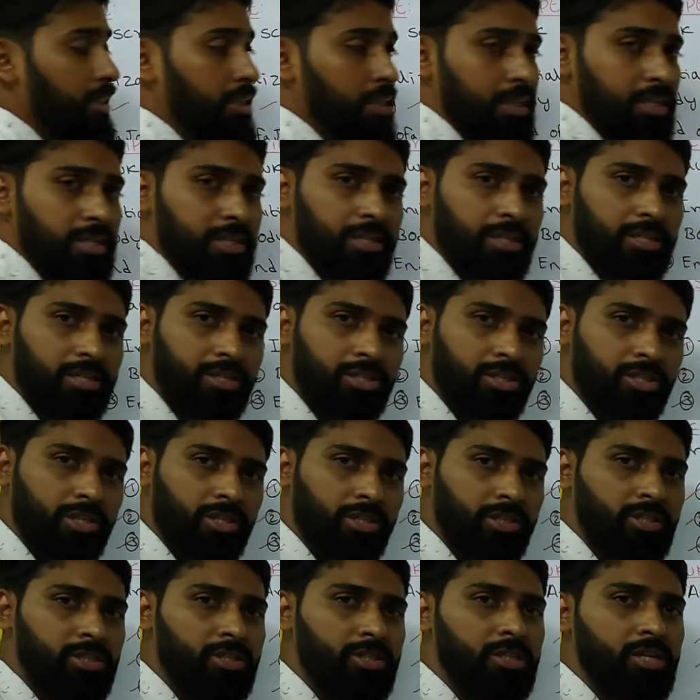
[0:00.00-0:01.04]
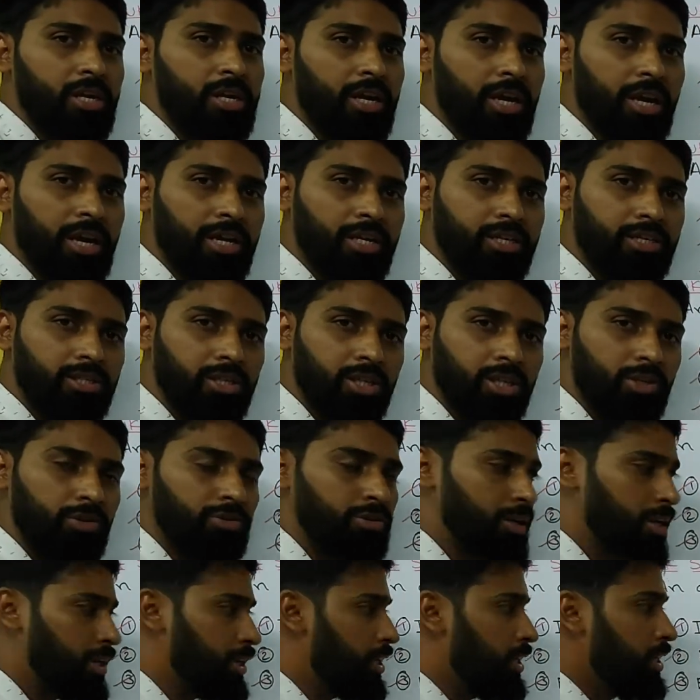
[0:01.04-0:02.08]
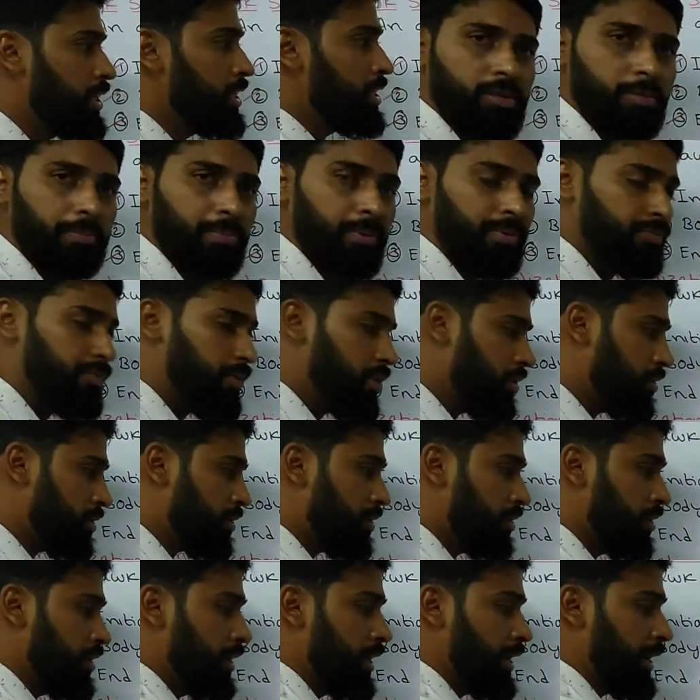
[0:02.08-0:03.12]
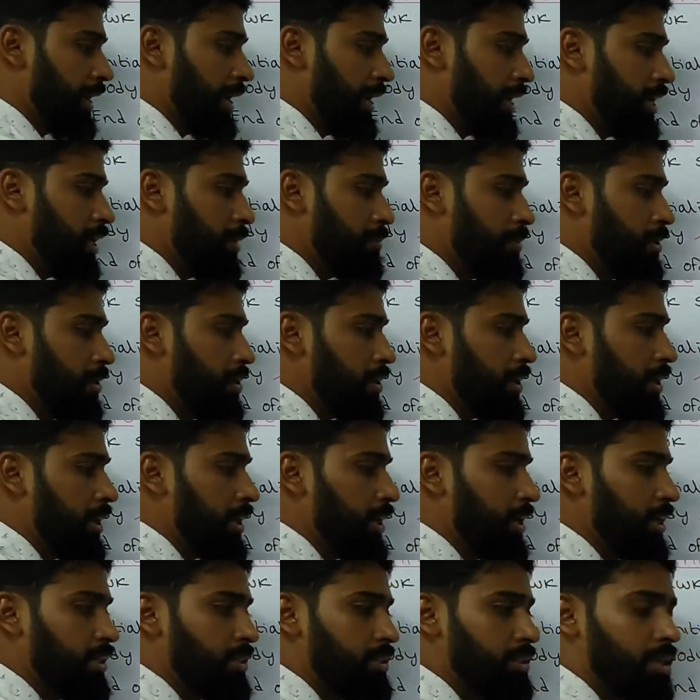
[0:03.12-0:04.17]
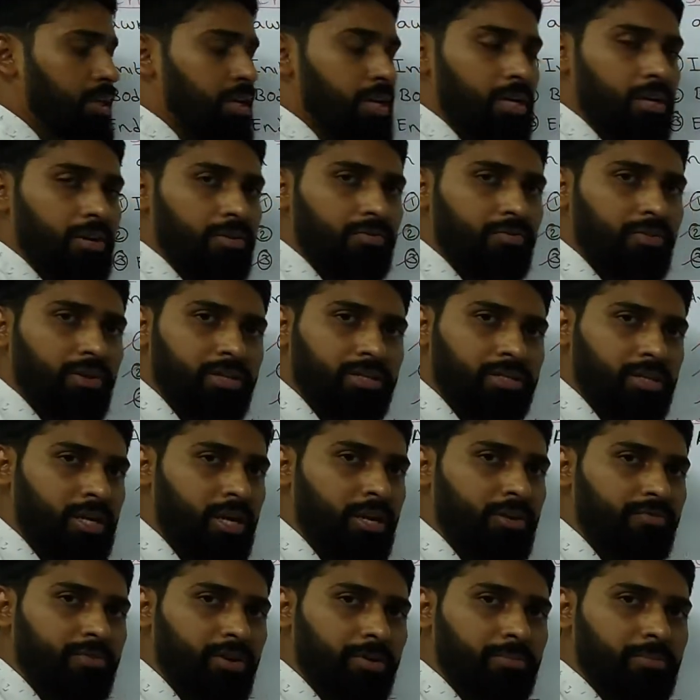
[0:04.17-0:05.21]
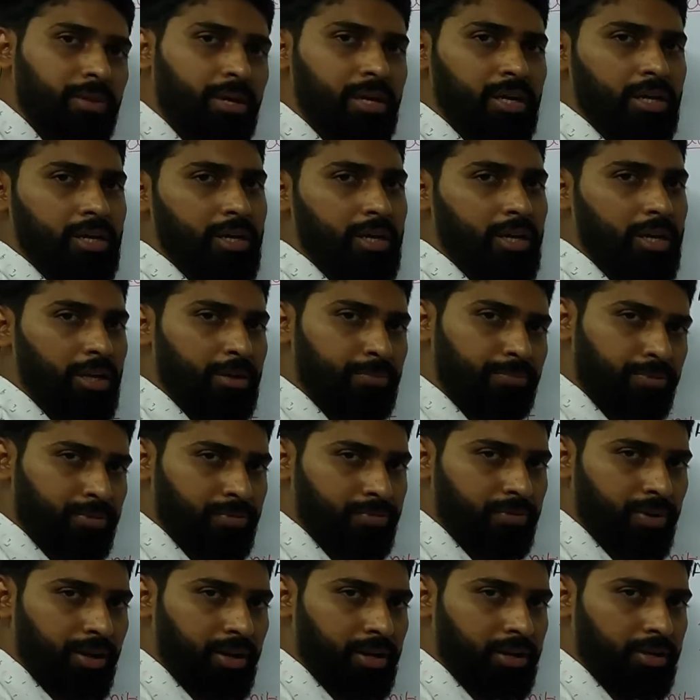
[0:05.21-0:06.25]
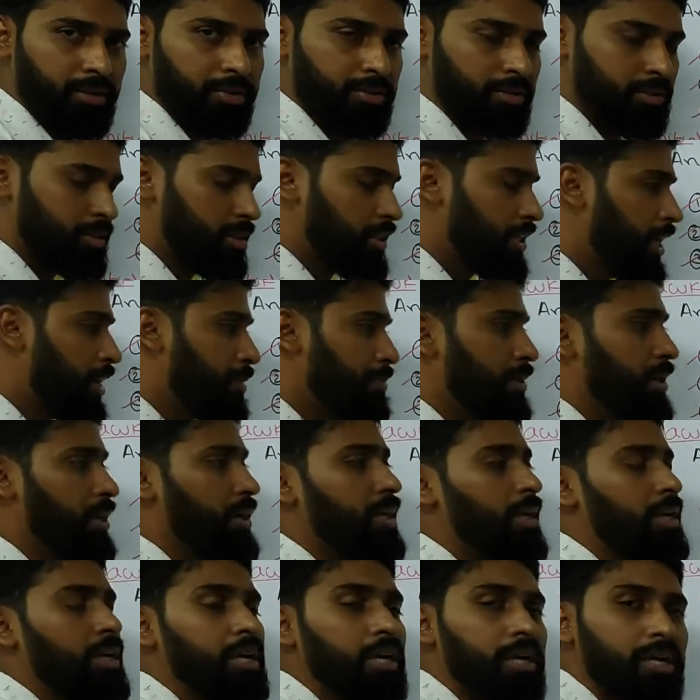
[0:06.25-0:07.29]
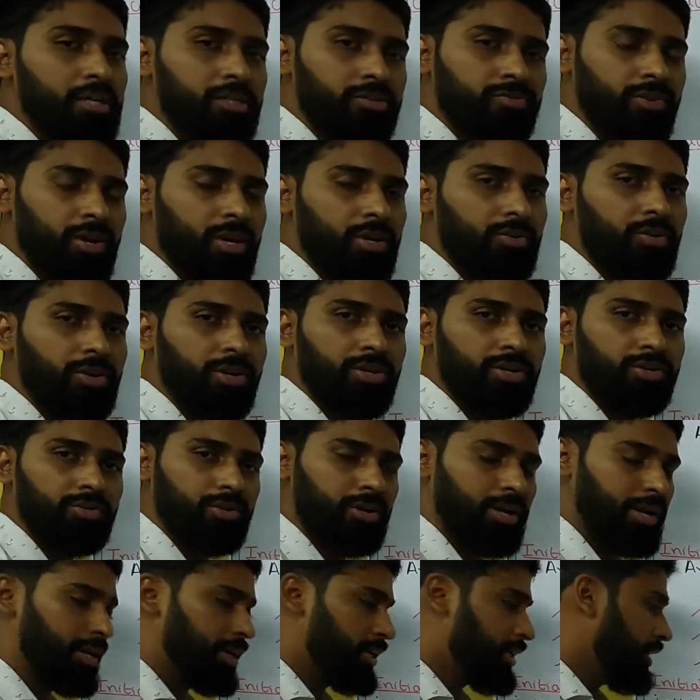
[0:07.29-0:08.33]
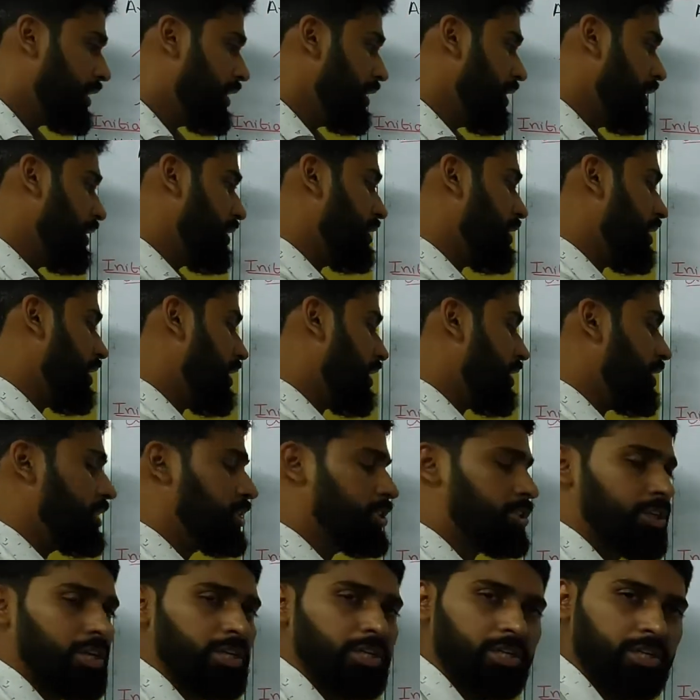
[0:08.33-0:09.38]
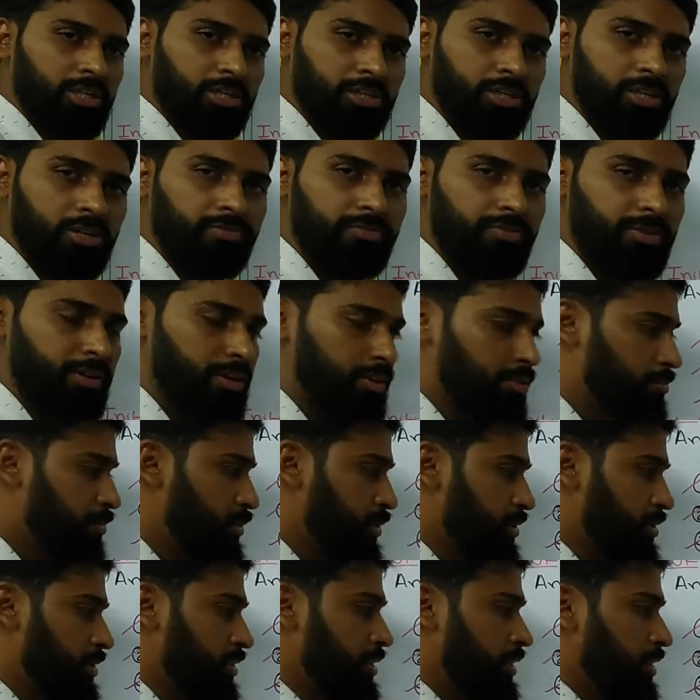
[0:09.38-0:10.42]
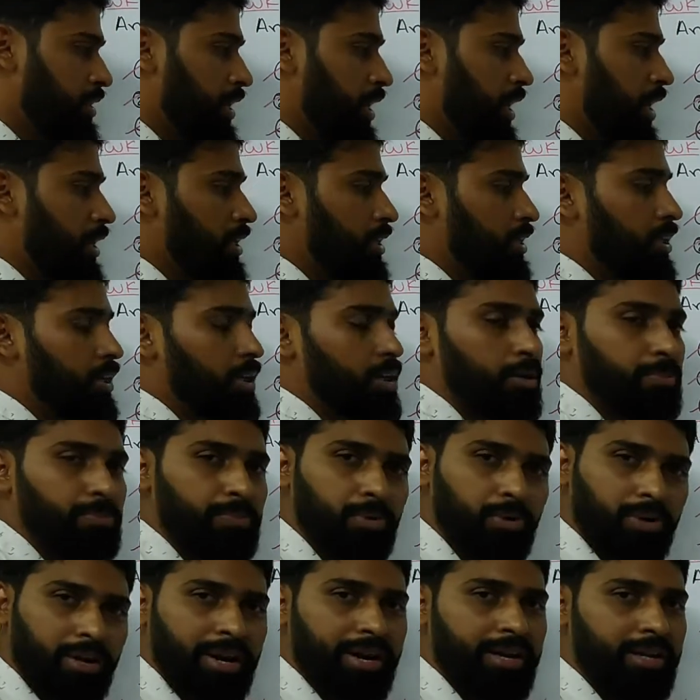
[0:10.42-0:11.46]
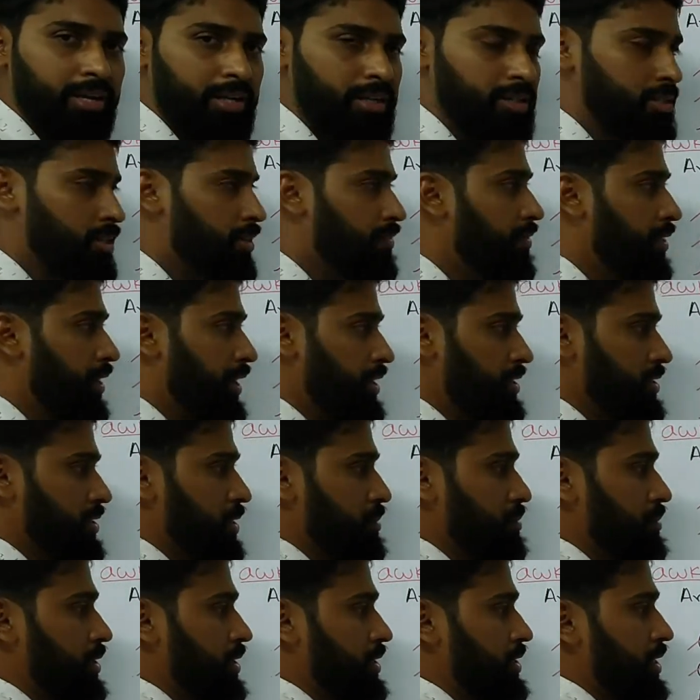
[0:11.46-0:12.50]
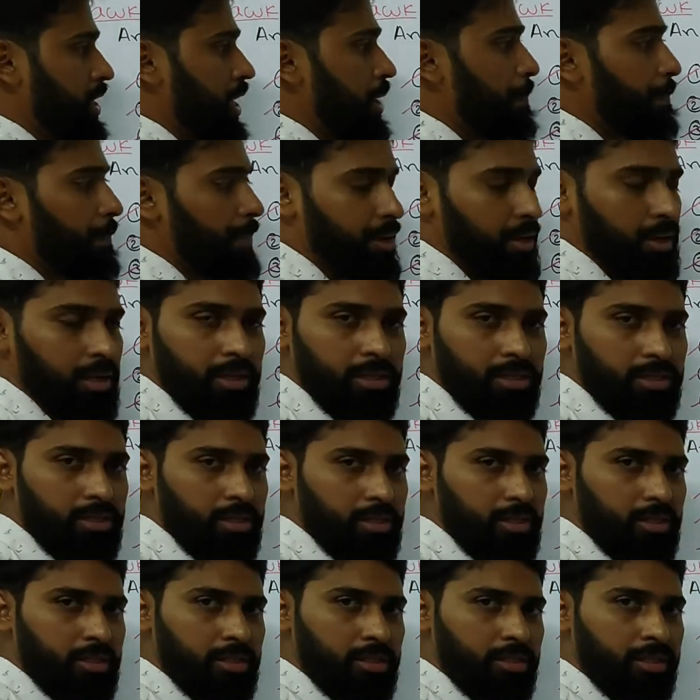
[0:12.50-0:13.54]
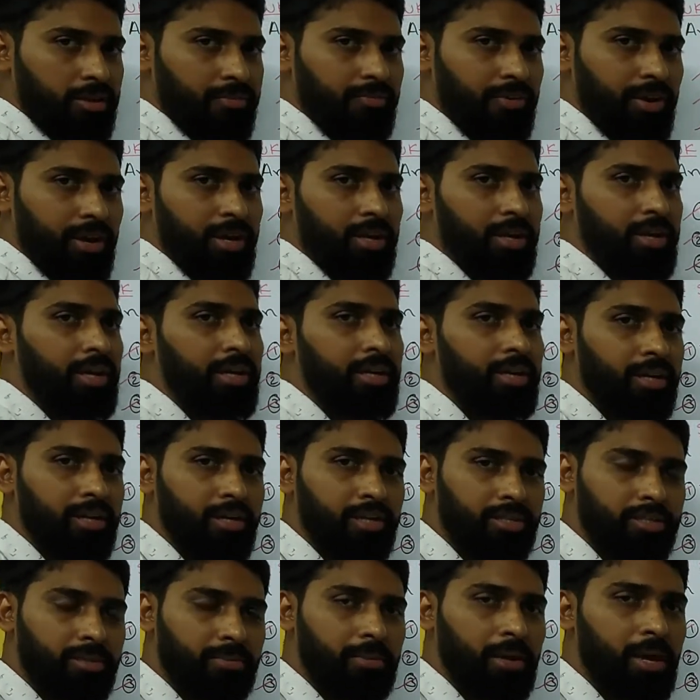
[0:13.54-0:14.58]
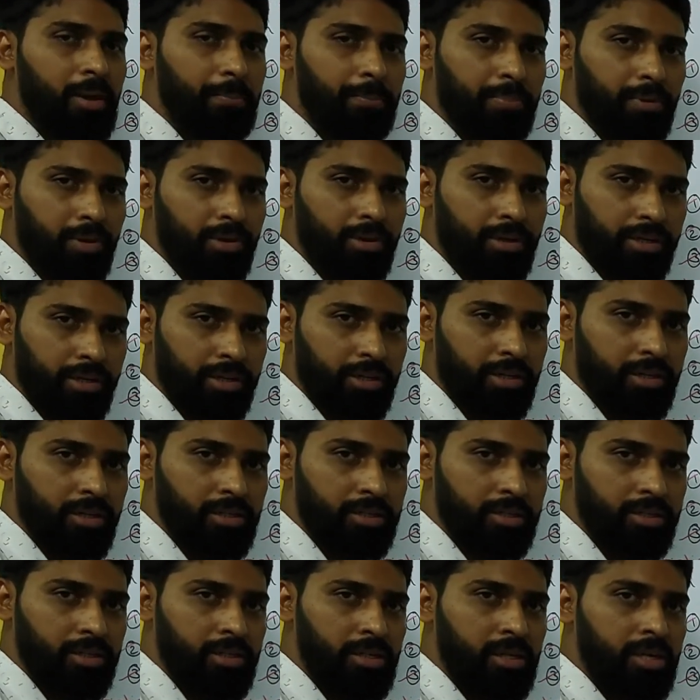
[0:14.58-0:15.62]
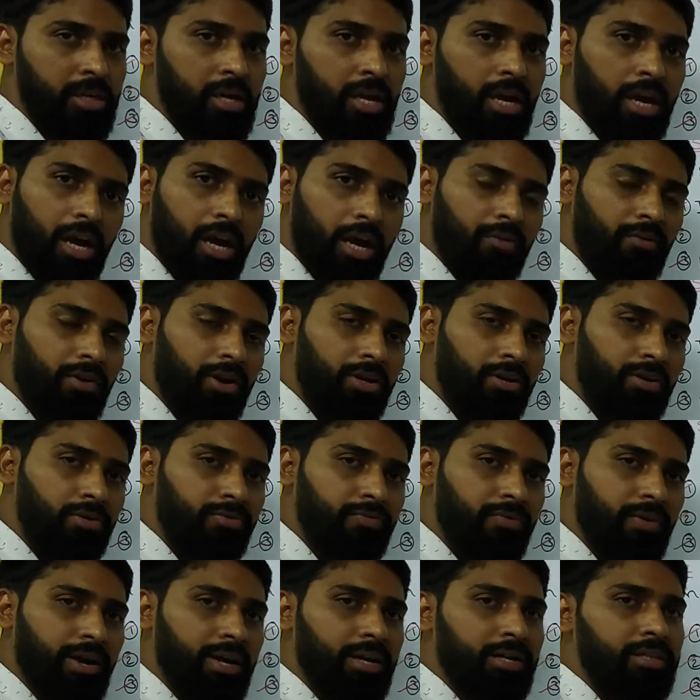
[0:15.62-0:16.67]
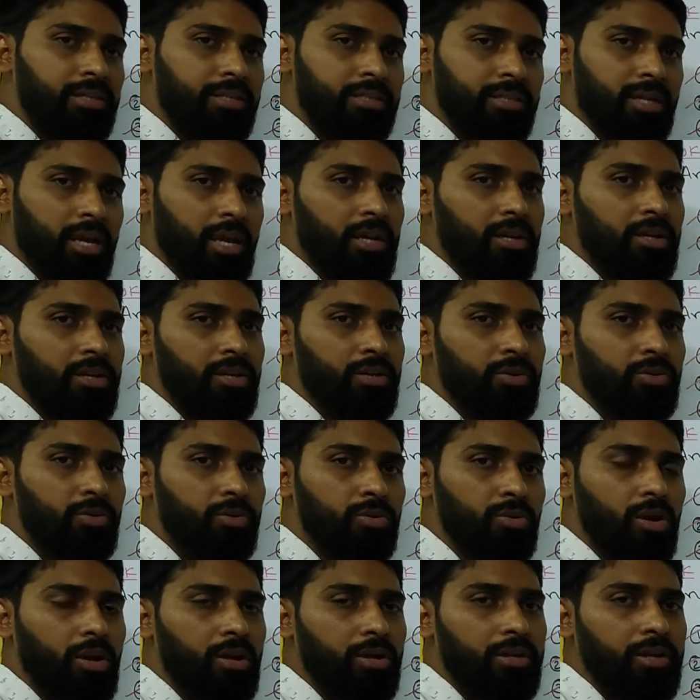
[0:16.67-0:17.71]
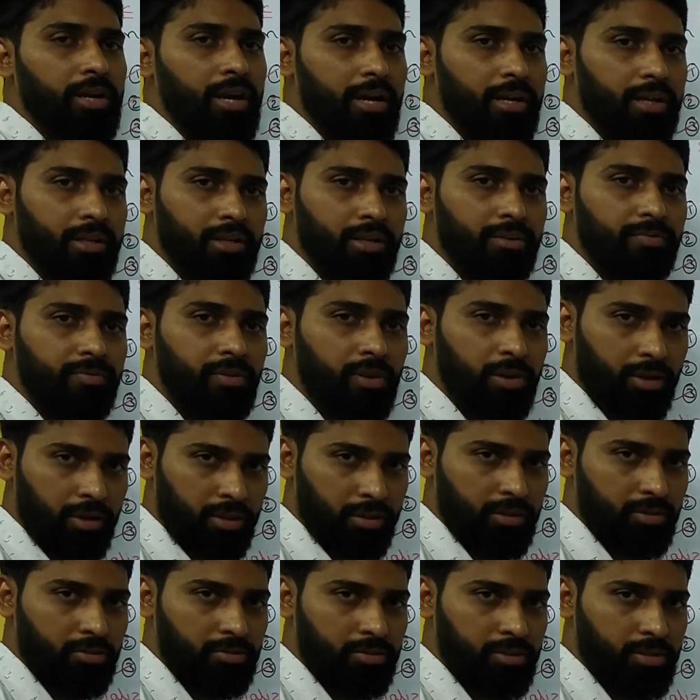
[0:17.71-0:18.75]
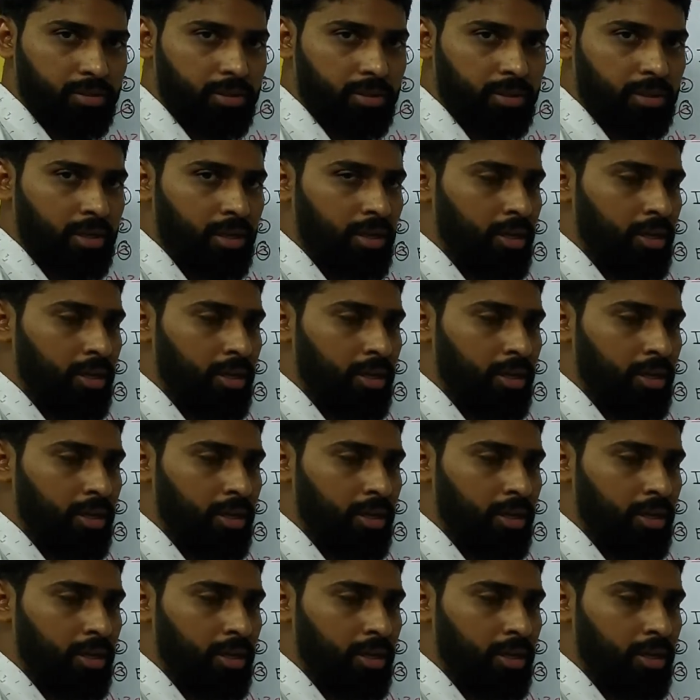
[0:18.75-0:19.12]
These instructions are executed. So before AWK reads the first line from the input file. So normally we are going to write the initialization of variables and report headings. For example, the sample. So this is the file containing some employee details. I want to find the salary who got greater than 40,000.